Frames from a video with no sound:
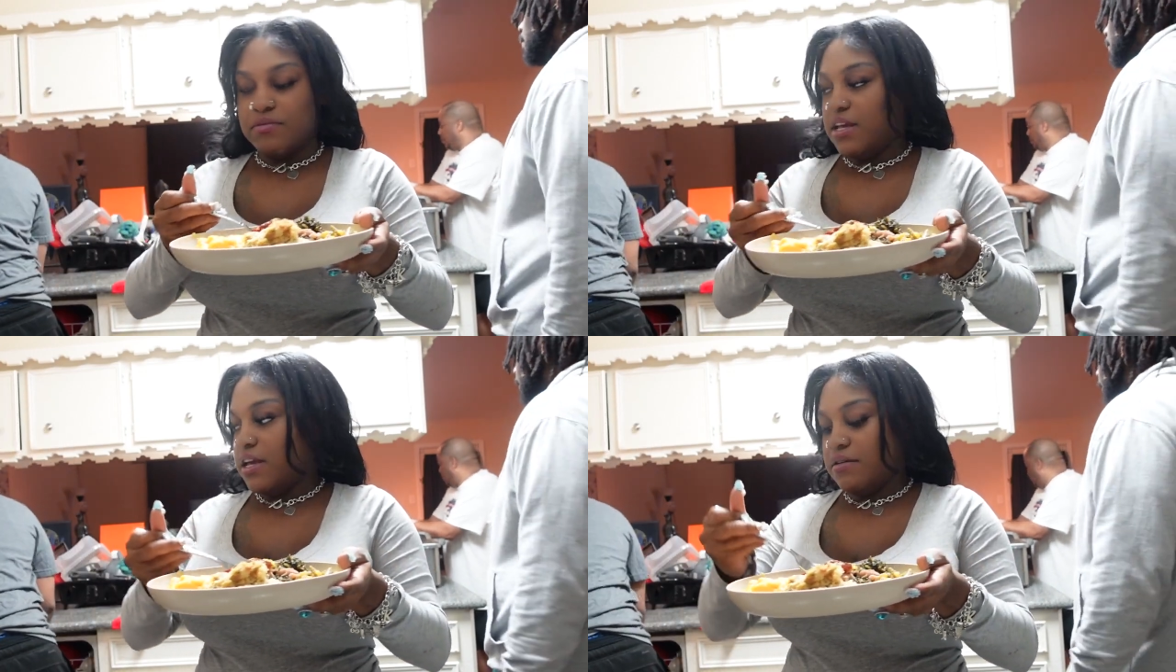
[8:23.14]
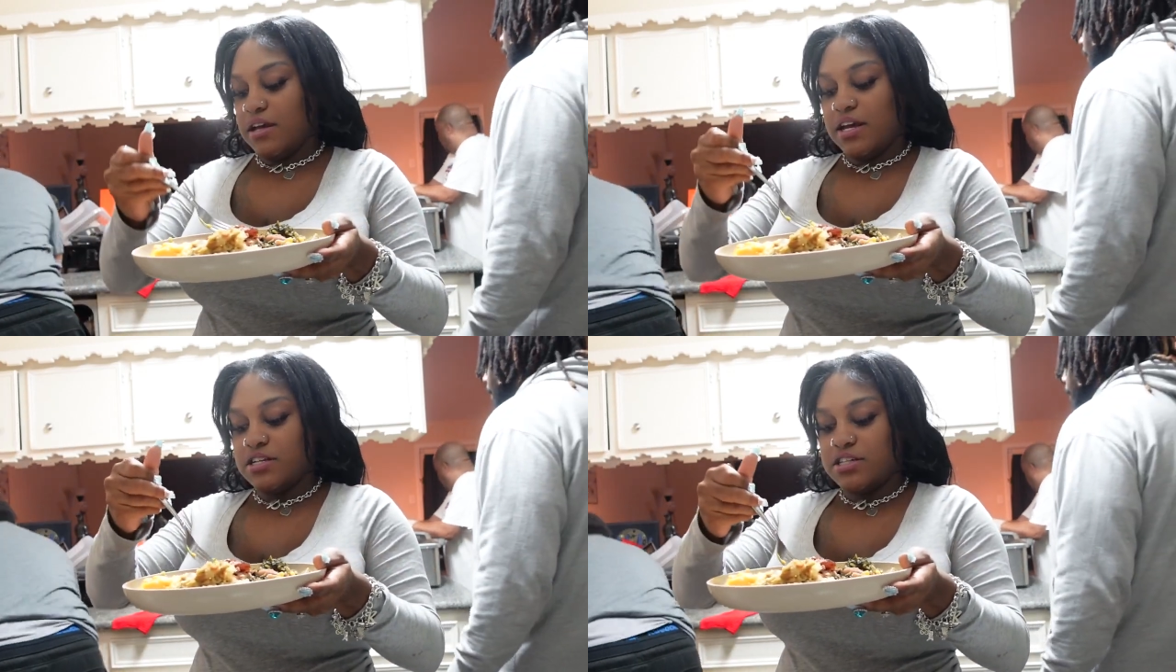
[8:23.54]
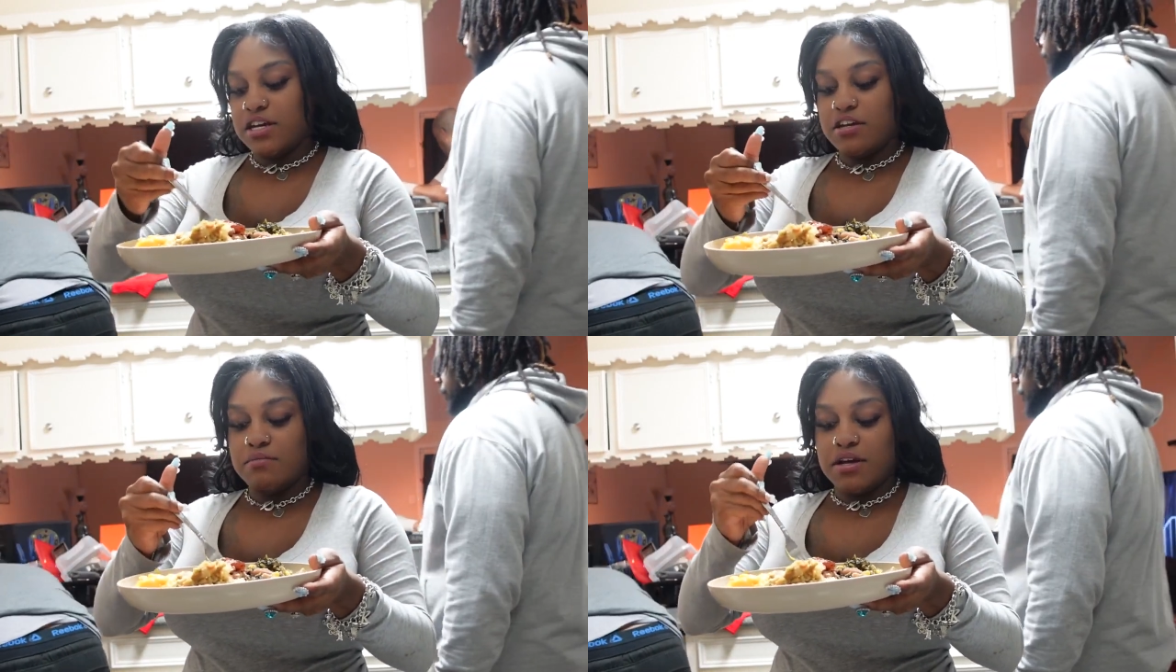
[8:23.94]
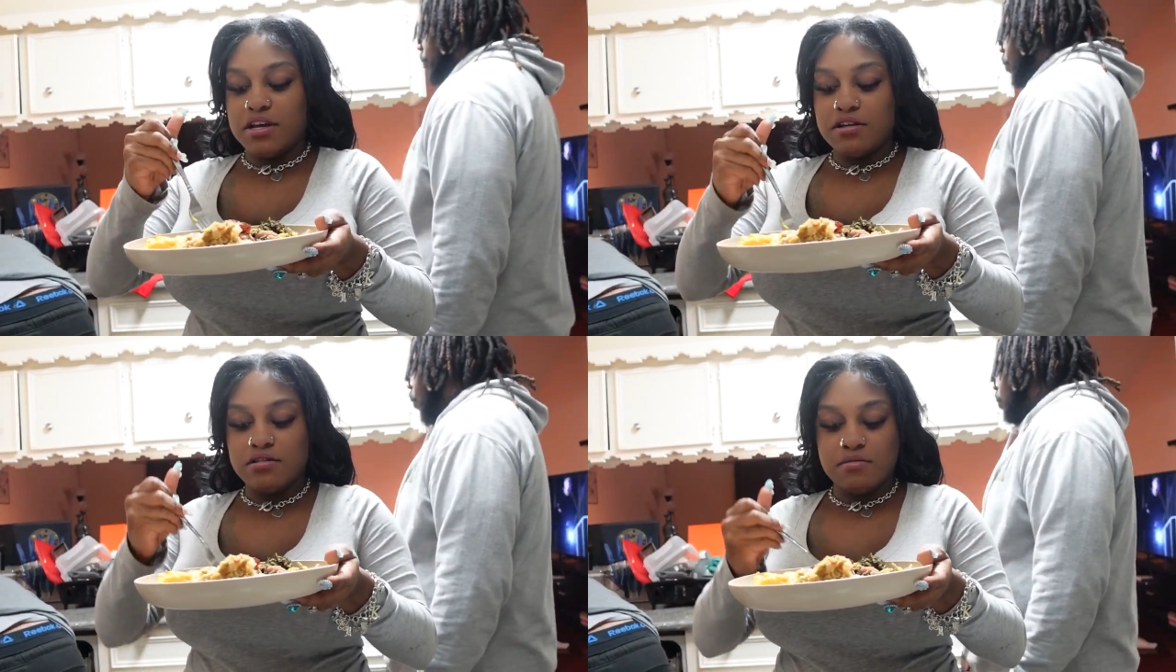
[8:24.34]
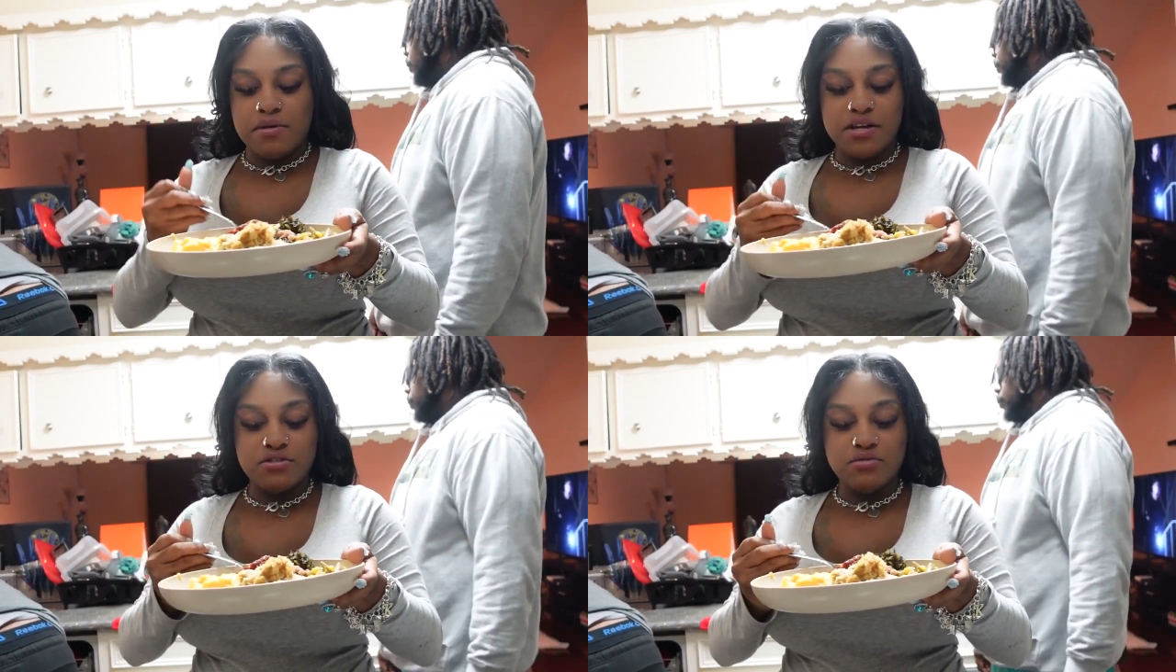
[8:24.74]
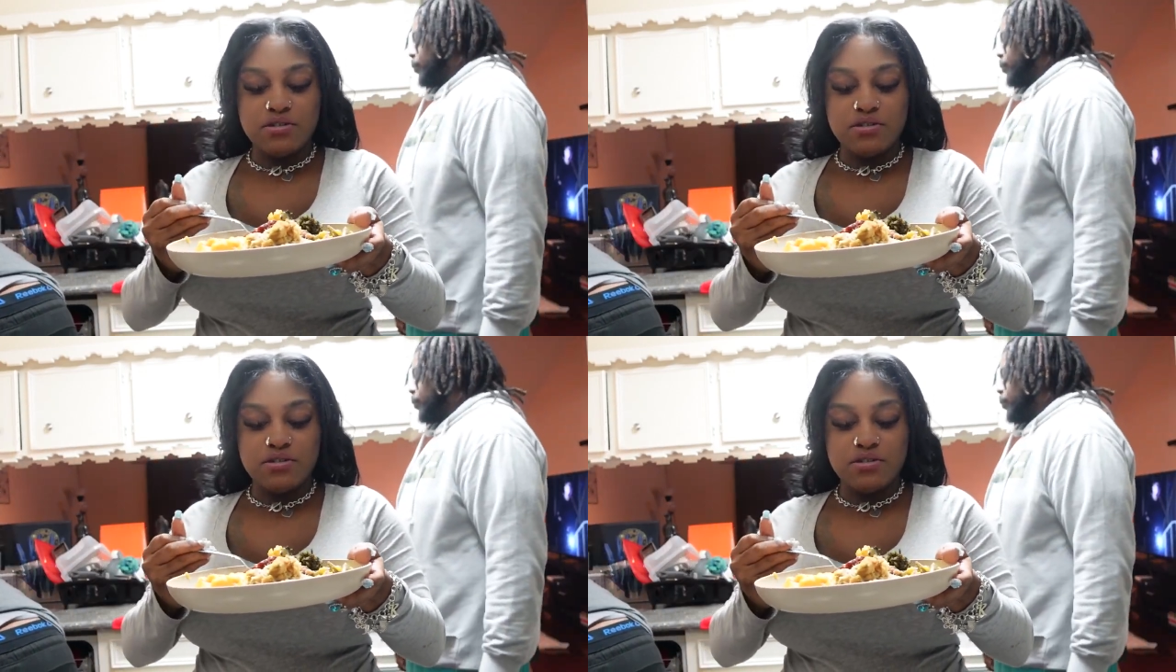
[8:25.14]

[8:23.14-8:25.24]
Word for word: Nope. AJ, he made Kenneth the plate too